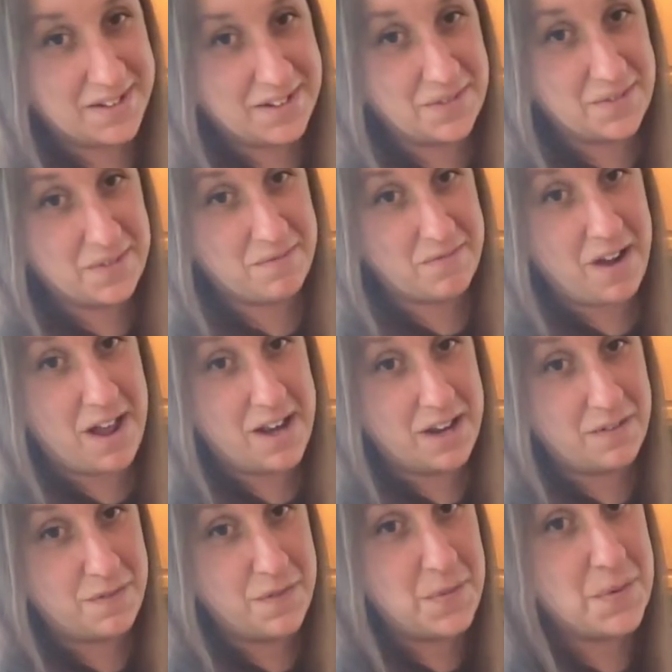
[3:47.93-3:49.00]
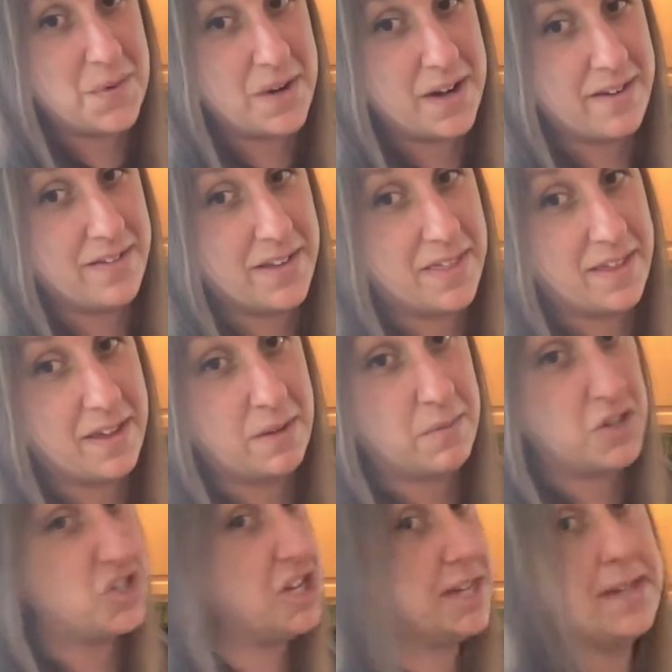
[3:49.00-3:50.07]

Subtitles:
and rotting food and everything, which it